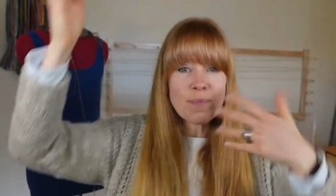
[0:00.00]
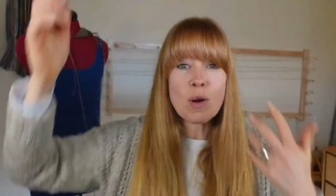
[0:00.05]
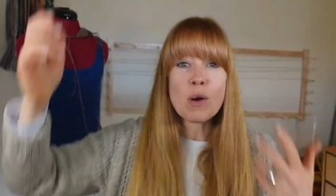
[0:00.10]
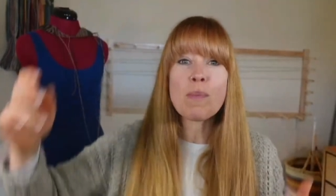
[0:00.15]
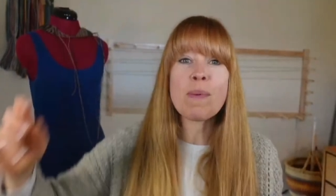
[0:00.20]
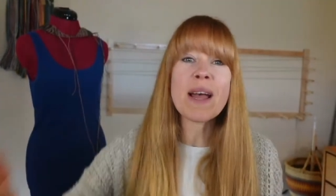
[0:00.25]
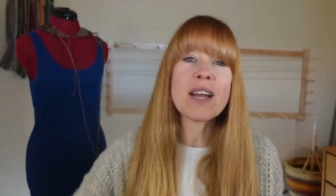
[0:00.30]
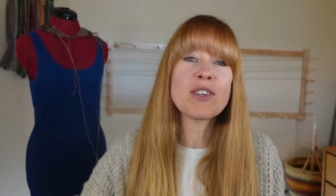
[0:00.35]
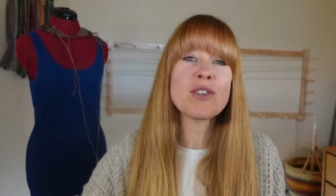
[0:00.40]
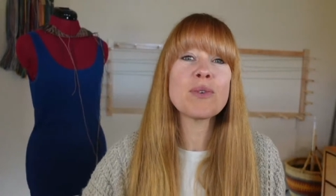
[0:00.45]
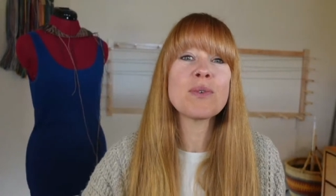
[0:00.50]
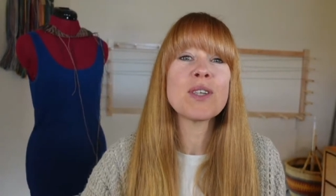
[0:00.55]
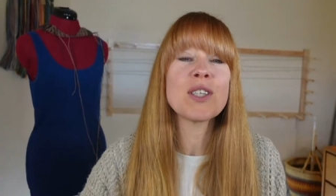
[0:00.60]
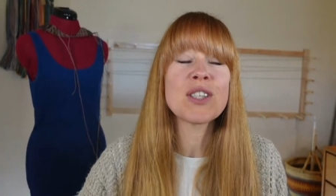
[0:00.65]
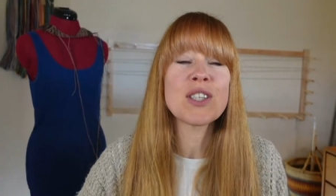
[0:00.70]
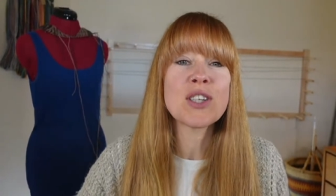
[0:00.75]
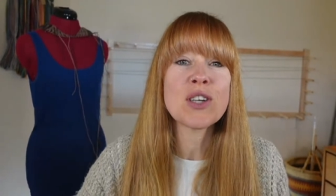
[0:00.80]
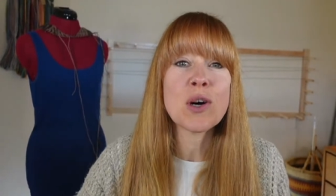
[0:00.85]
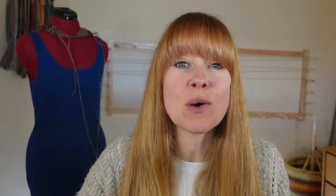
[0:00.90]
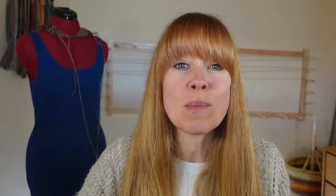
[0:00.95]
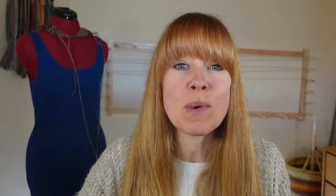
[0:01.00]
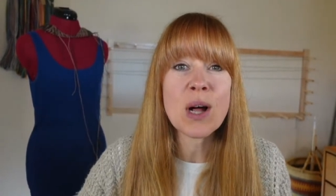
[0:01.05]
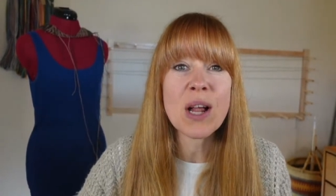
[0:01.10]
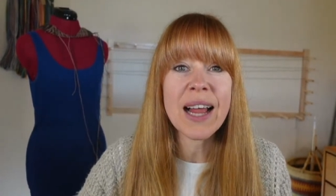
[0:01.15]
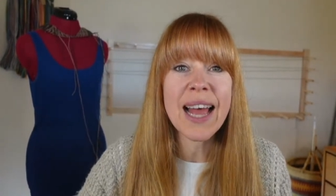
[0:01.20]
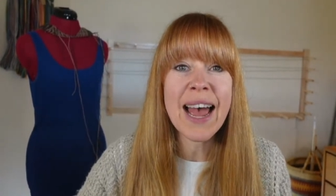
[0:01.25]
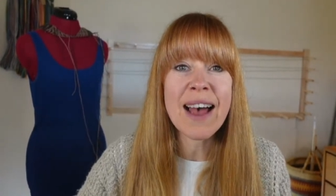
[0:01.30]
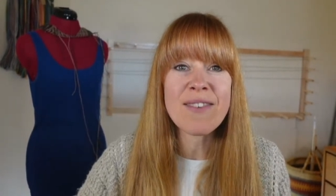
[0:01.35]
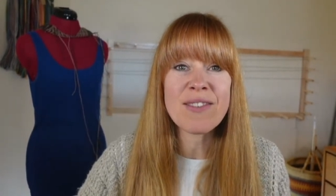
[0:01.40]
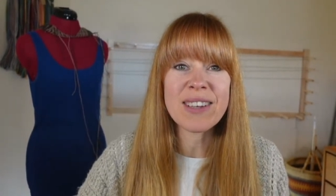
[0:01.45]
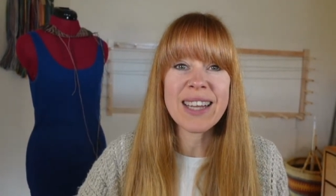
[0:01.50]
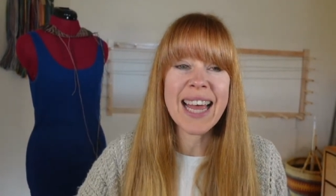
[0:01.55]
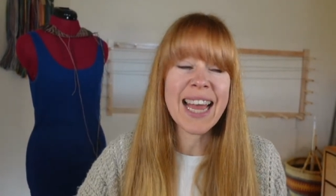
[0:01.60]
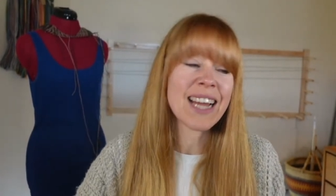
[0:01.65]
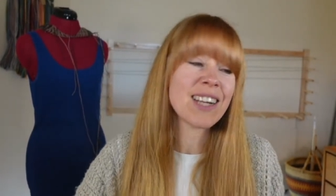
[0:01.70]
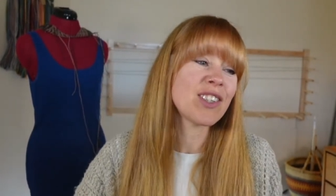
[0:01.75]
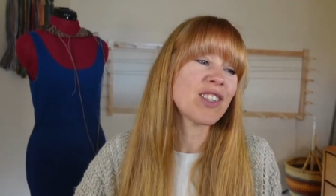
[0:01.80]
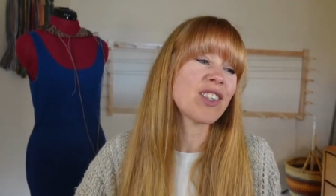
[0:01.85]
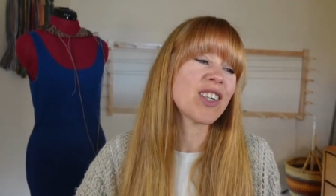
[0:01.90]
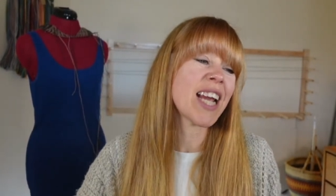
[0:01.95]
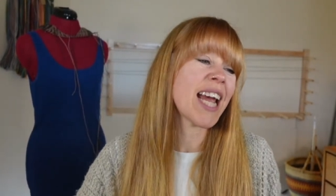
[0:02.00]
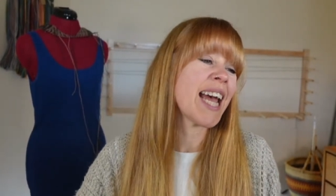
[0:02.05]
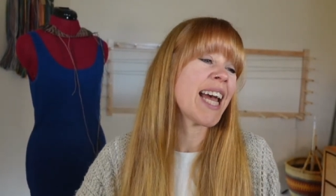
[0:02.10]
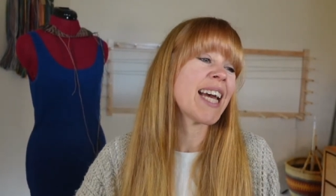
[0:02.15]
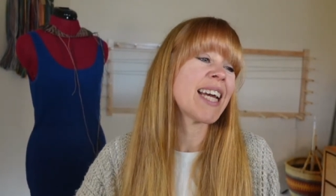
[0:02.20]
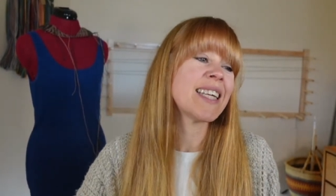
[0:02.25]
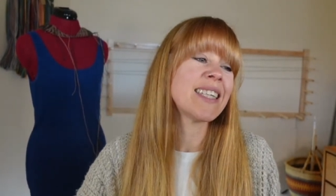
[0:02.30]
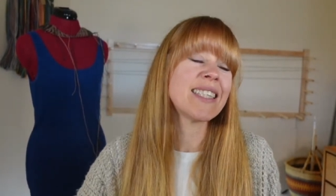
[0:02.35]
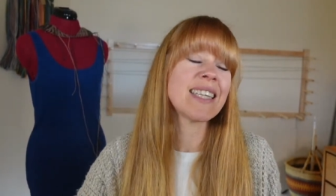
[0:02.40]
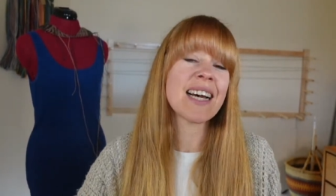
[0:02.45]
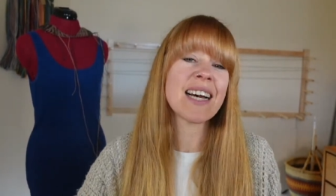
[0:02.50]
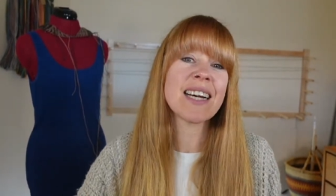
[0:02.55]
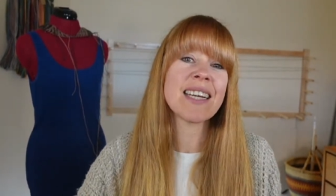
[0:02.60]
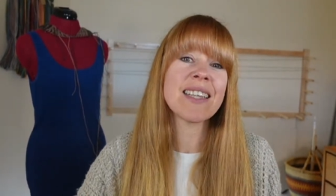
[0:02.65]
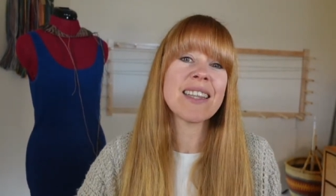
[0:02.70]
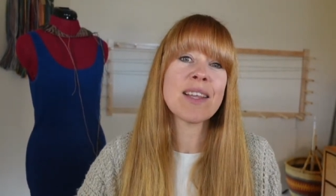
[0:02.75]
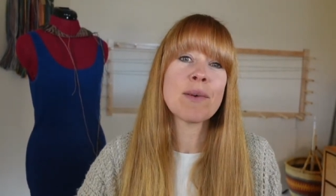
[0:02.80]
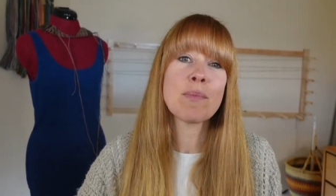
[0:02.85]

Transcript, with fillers: perpetual snowball avalanche, and uh,